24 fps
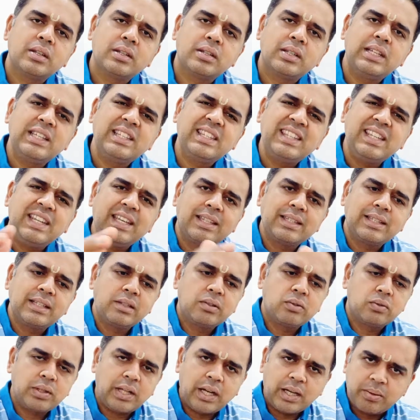she sneaks
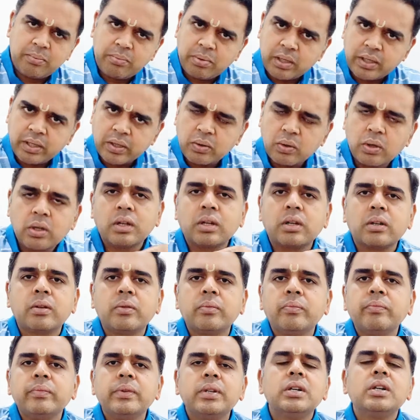into that particular
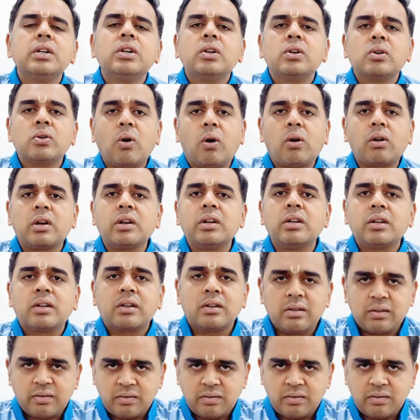corner